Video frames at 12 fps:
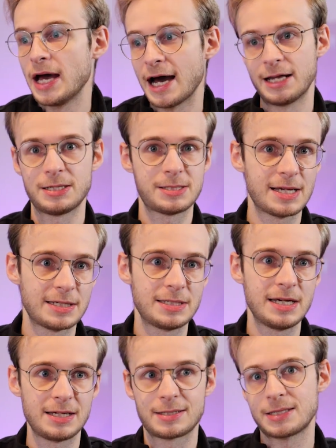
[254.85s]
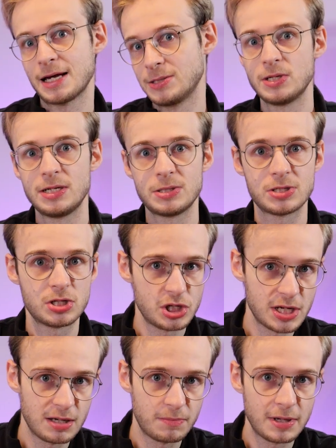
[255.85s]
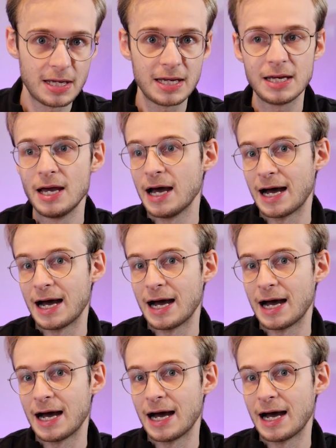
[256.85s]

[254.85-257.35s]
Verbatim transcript: anaesthetics as it is to GP,